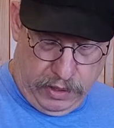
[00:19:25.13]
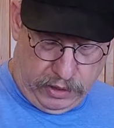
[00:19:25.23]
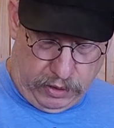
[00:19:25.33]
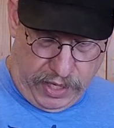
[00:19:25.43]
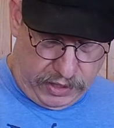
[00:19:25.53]

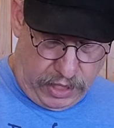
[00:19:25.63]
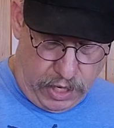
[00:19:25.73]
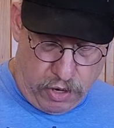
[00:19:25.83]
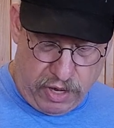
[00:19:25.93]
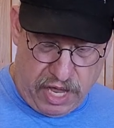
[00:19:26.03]
So that's how
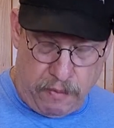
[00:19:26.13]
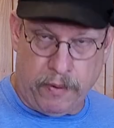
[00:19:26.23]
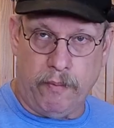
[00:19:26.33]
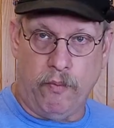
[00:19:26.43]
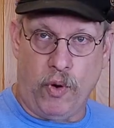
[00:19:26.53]
you keep
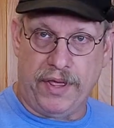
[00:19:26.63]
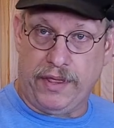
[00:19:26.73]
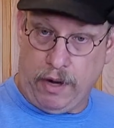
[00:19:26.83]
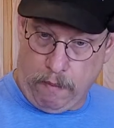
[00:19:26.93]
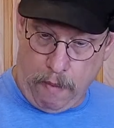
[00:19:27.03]
them with
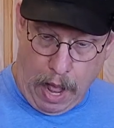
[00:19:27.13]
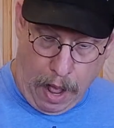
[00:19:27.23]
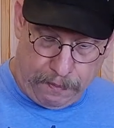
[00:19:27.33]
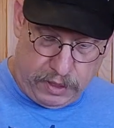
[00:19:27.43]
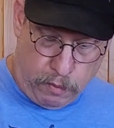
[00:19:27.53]
their
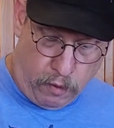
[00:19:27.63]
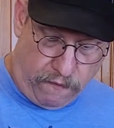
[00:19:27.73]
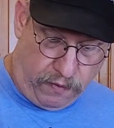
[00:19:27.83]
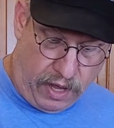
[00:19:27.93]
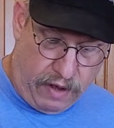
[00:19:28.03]

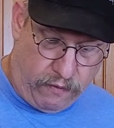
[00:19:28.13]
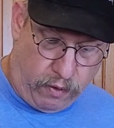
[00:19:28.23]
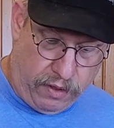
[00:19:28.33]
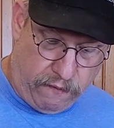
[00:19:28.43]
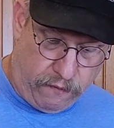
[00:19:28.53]
optimal
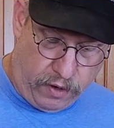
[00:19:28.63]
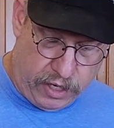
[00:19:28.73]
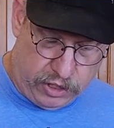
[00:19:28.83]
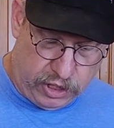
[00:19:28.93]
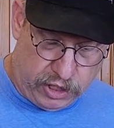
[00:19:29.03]
flavor in the
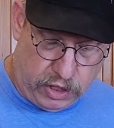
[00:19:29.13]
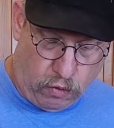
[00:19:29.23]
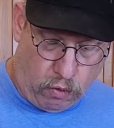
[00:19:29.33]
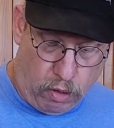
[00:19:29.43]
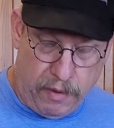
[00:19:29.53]
fridge, is
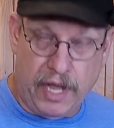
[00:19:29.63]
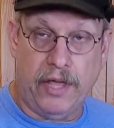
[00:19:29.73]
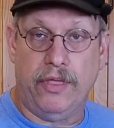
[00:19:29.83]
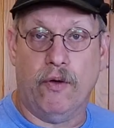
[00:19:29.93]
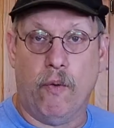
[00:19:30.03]
store them
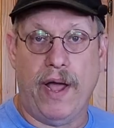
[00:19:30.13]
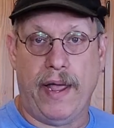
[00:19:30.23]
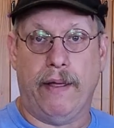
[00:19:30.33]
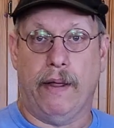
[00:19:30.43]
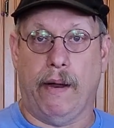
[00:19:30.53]
in the
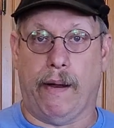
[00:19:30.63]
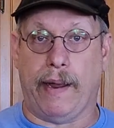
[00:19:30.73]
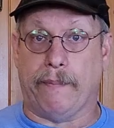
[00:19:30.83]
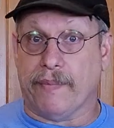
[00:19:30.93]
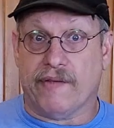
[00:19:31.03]
whey. All
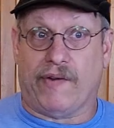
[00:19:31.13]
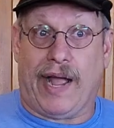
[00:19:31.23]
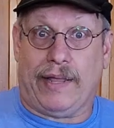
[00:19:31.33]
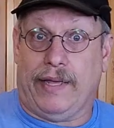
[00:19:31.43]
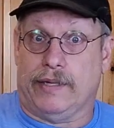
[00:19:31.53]
right,
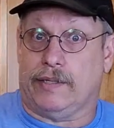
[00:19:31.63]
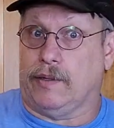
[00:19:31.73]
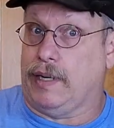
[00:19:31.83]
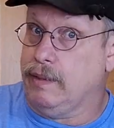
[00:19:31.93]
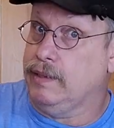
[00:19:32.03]
forgot that, sorry.